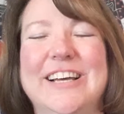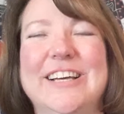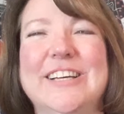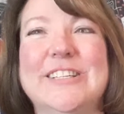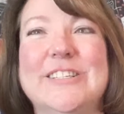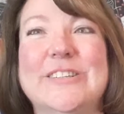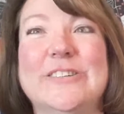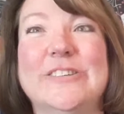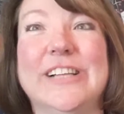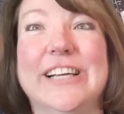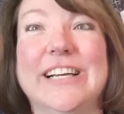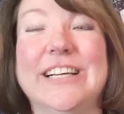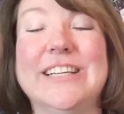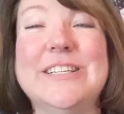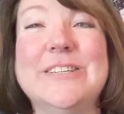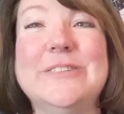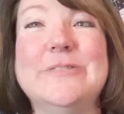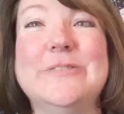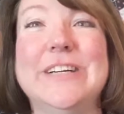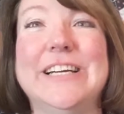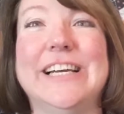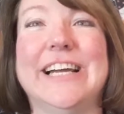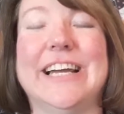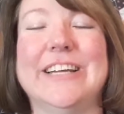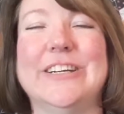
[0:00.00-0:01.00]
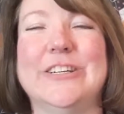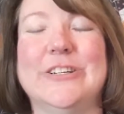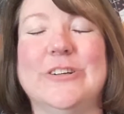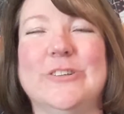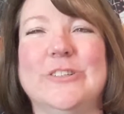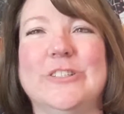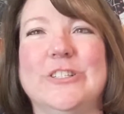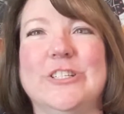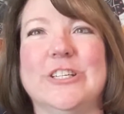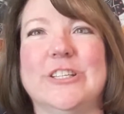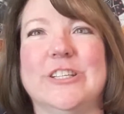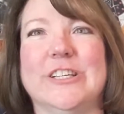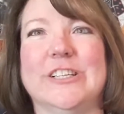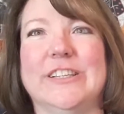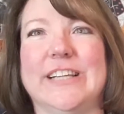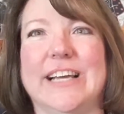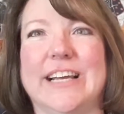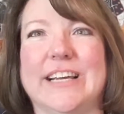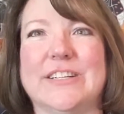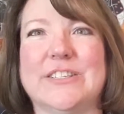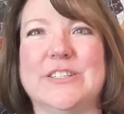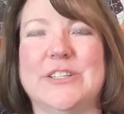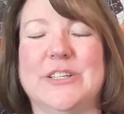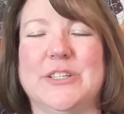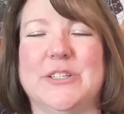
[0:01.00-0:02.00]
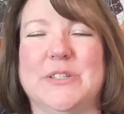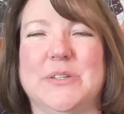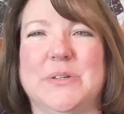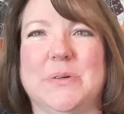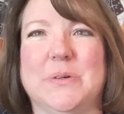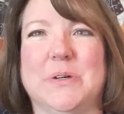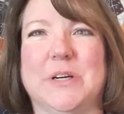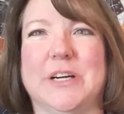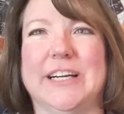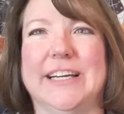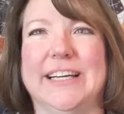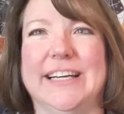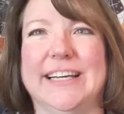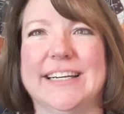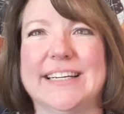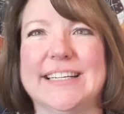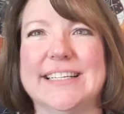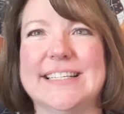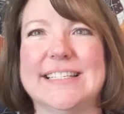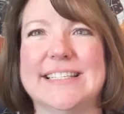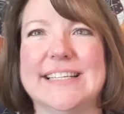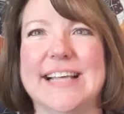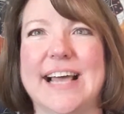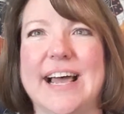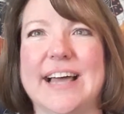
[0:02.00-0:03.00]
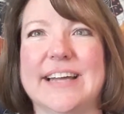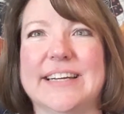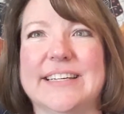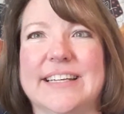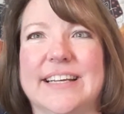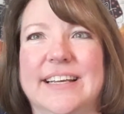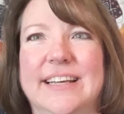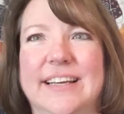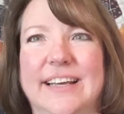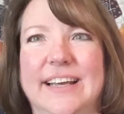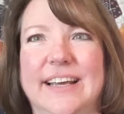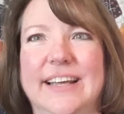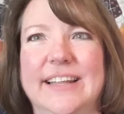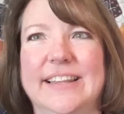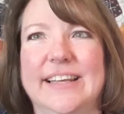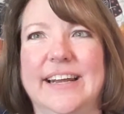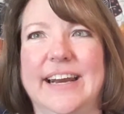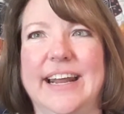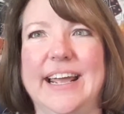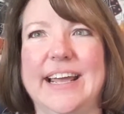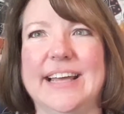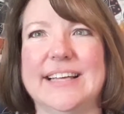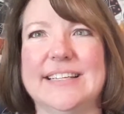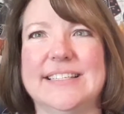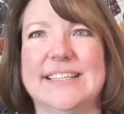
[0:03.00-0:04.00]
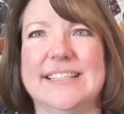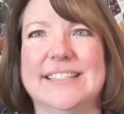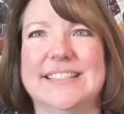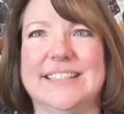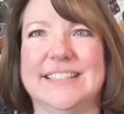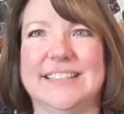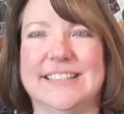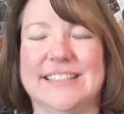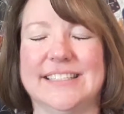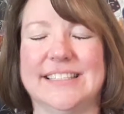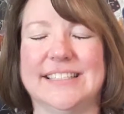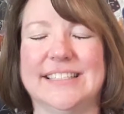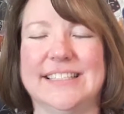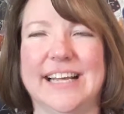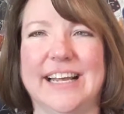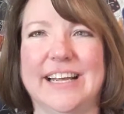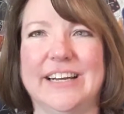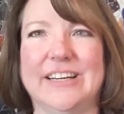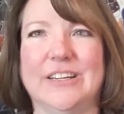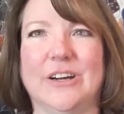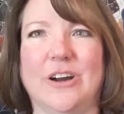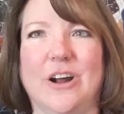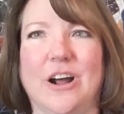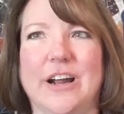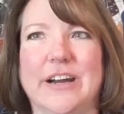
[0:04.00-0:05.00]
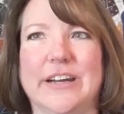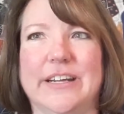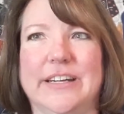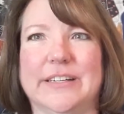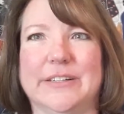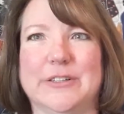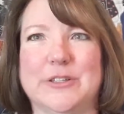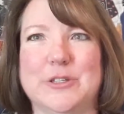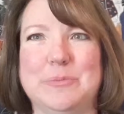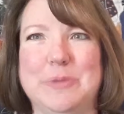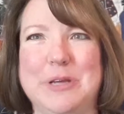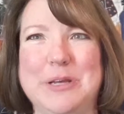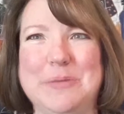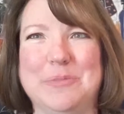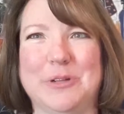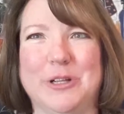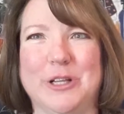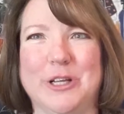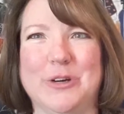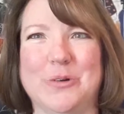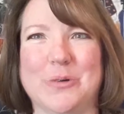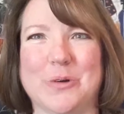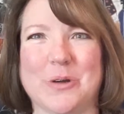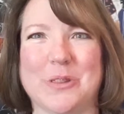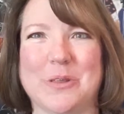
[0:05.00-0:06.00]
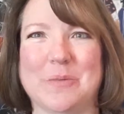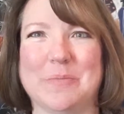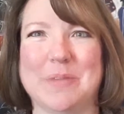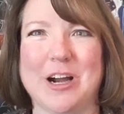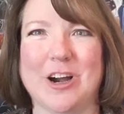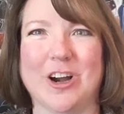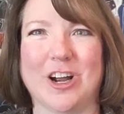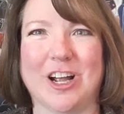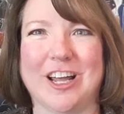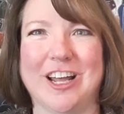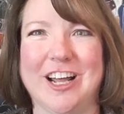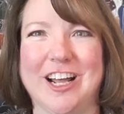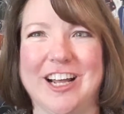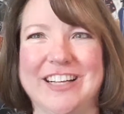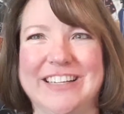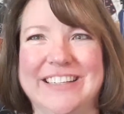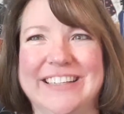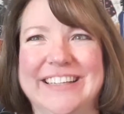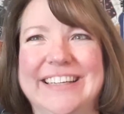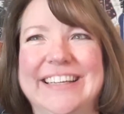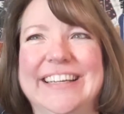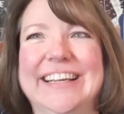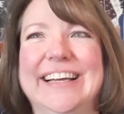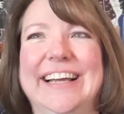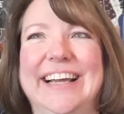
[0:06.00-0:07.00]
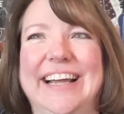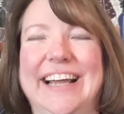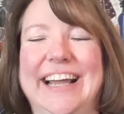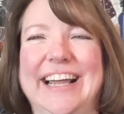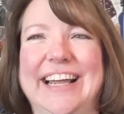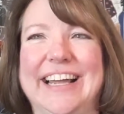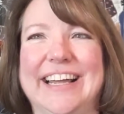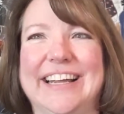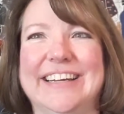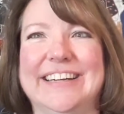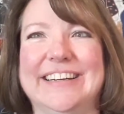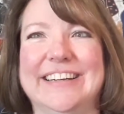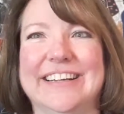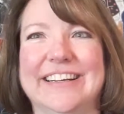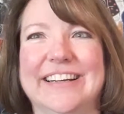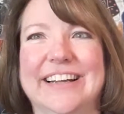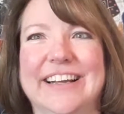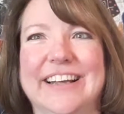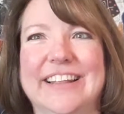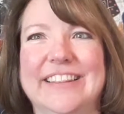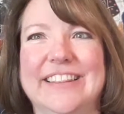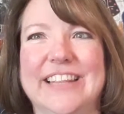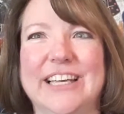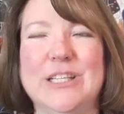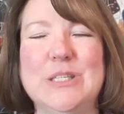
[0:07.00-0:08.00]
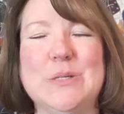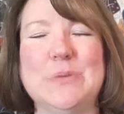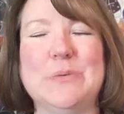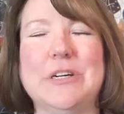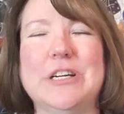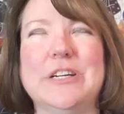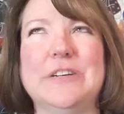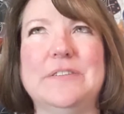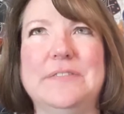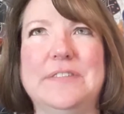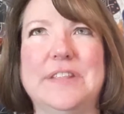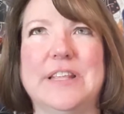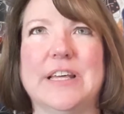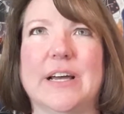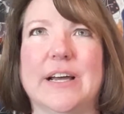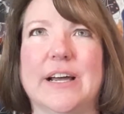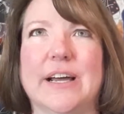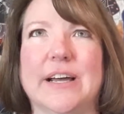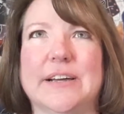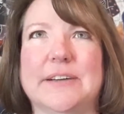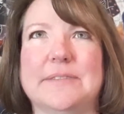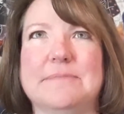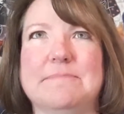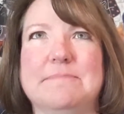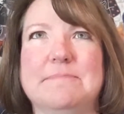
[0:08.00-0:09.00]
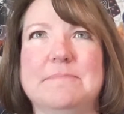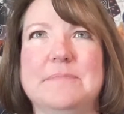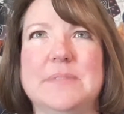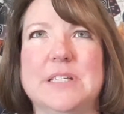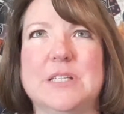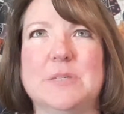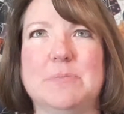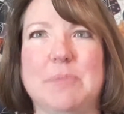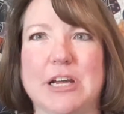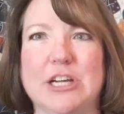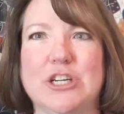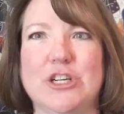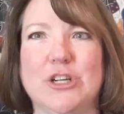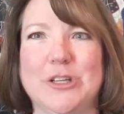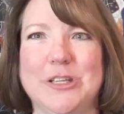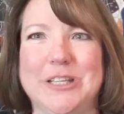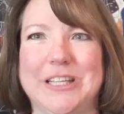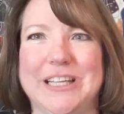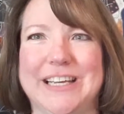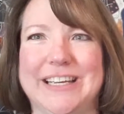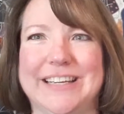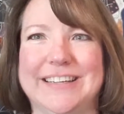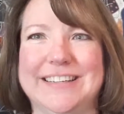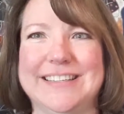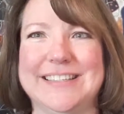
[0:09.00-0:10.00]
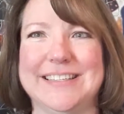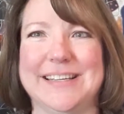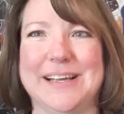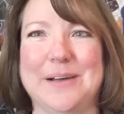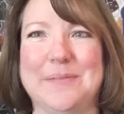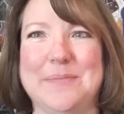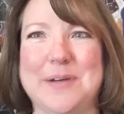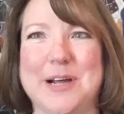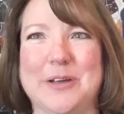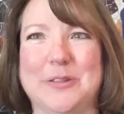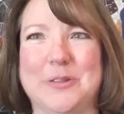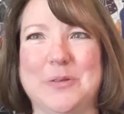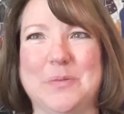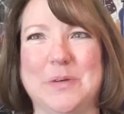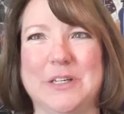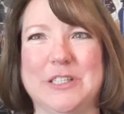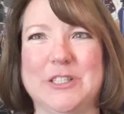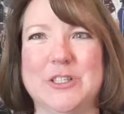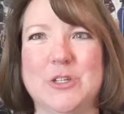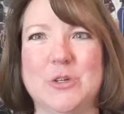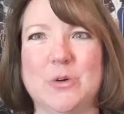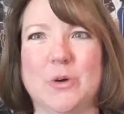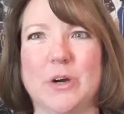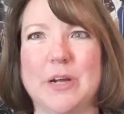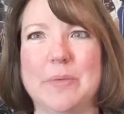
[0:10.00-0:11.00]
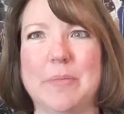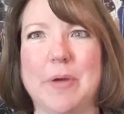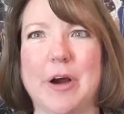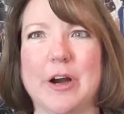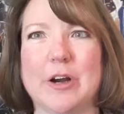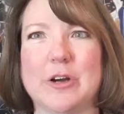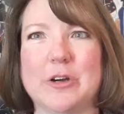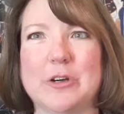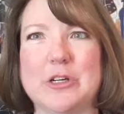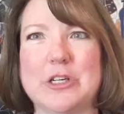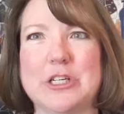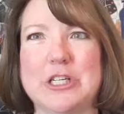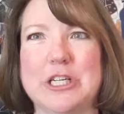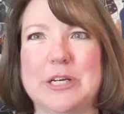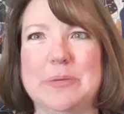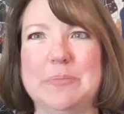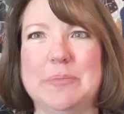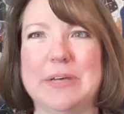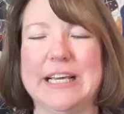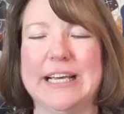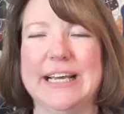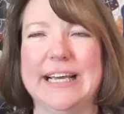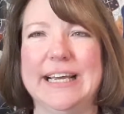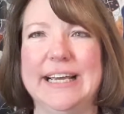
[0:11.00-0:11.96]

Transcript: So last week I told you the last story in a set that has as its intended audience people in North America. And that's one of the special things about the OneStory Partnership,